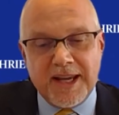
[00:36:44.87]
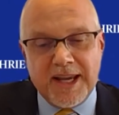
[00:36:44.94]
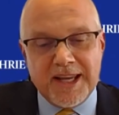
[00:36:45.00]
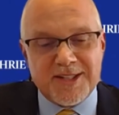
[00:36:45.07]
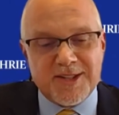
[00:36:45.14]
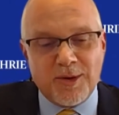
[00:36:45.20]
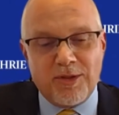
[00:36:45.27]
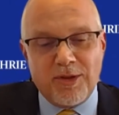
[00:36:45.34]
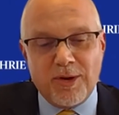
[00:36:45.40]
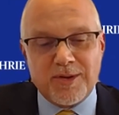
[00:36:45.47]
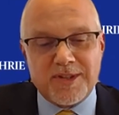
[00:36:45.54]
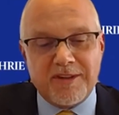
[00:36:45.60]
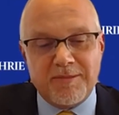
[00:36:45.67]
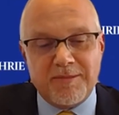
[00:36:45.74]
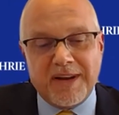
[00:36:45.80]
And so
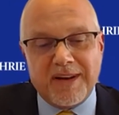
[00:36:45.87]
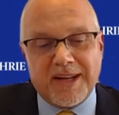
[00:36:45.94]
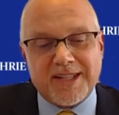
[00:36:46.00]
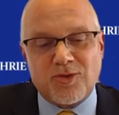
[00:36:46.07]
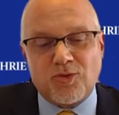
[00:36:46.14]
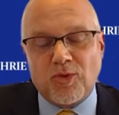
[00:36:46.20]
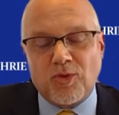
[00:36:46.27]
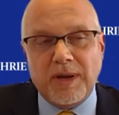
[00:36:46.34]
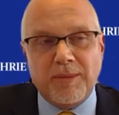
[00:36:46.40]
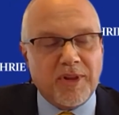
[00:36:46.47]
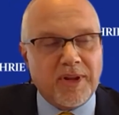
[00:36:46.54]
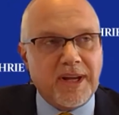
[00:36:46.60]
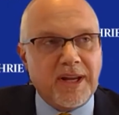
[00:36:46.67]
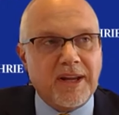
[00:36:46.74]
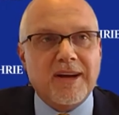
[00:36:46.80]
those have been
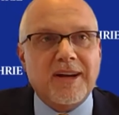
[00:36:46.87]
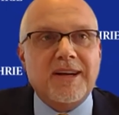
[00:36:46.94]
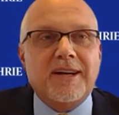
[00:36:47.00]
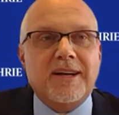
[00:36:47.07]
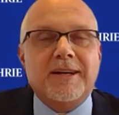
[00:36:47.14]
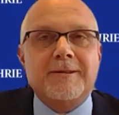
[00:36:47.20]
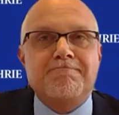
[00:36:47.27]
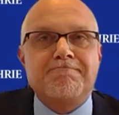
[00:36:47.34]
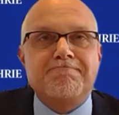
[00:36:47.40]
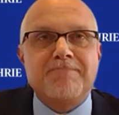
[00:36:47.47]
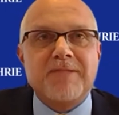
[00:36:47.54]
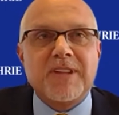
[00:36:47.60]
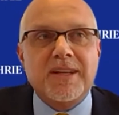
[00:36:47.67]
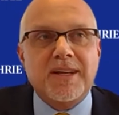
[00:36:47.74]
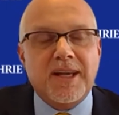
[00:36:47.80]
extremely
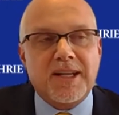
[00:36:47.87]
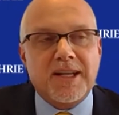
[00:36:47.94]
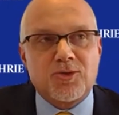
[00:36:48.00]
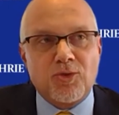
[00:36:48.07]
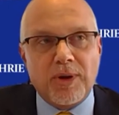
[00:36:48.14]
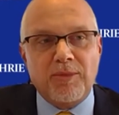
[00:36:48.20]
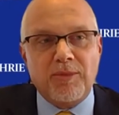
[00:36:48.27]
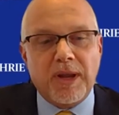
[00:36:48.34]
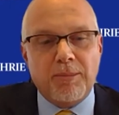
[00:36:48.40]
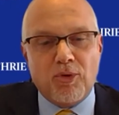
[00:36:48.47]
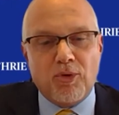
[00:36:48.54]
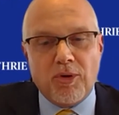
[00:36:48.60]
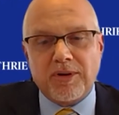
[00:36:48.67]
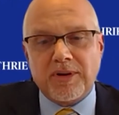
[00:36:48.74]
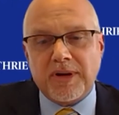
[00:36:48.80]

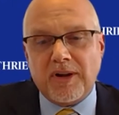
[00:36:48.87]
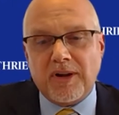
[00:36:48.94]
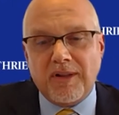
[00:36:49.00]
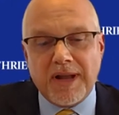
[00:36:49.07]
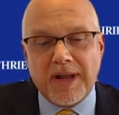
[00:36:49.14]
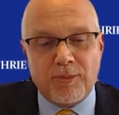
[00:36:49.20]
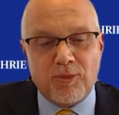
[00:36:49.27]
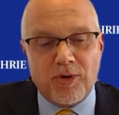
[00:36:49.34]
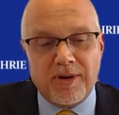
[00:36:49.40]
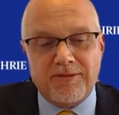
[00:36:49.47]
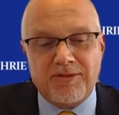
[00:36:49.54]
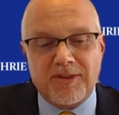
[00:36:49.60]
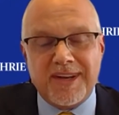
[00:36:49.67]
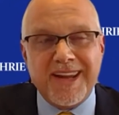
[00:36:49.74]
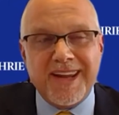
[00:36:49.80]
important and
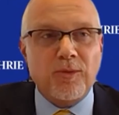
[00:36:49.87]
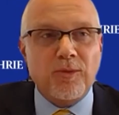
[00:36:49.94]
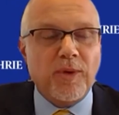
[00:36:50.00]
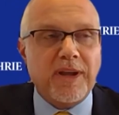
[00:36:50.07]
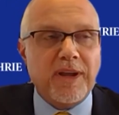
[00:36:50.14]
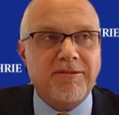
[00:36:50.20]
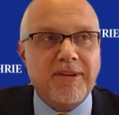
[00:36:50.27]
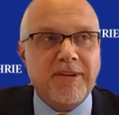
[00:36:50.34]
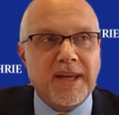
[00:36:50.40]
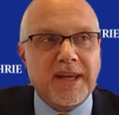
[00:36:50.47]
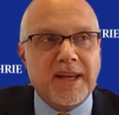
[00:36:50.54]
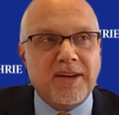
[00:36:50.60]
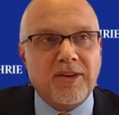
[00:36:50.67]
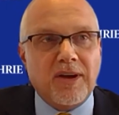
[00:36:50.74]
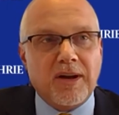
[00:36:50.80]
collaborative. To date, we've
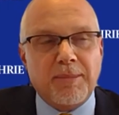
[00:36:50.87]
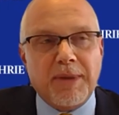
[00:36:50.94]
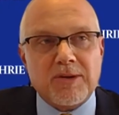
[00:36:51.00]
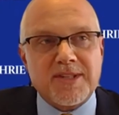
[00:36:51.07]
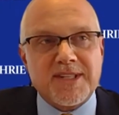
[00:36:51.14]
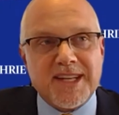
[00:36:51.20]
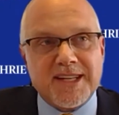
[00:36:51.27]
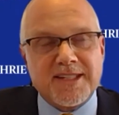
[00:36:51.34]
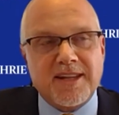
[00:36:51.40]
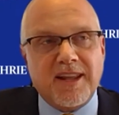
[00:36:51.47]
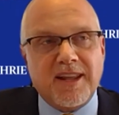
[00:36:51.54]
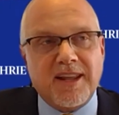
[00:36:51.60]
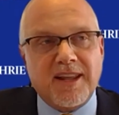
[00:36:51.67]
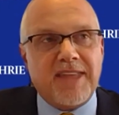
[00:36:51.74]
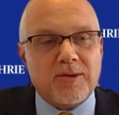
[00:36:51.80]
done about
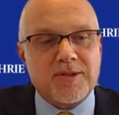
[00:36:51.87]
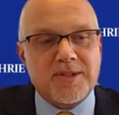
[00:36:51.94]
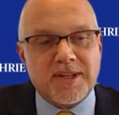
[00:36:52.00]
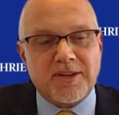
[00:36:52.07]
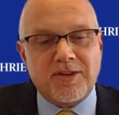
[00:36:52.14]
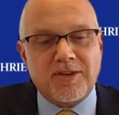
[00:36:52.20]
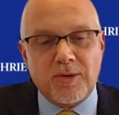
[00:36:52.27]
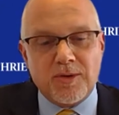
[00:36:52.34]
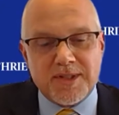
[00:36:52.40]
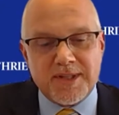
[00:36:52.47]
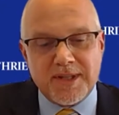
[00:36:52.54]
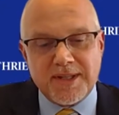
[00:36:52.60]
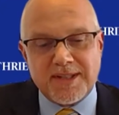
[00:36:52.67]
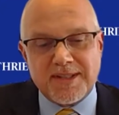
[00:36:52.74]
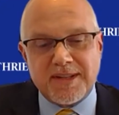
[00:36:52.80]
60,000
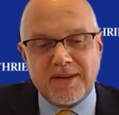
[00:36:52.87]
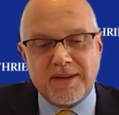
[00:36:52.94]
doses.